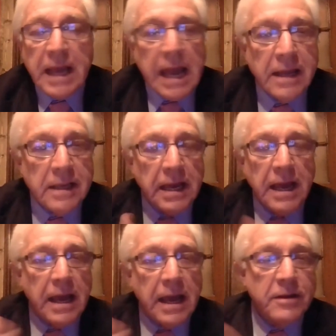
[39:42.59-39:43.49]
How
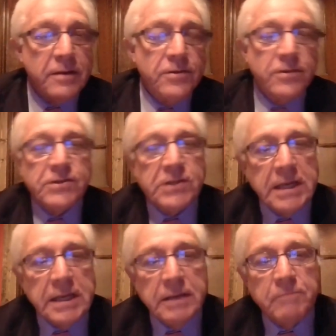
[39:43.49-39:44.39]
do you
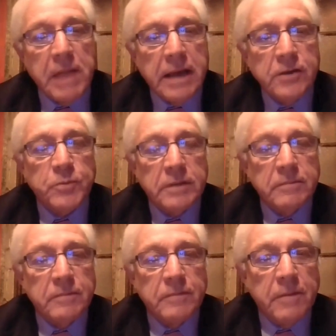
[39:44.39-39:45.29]
see management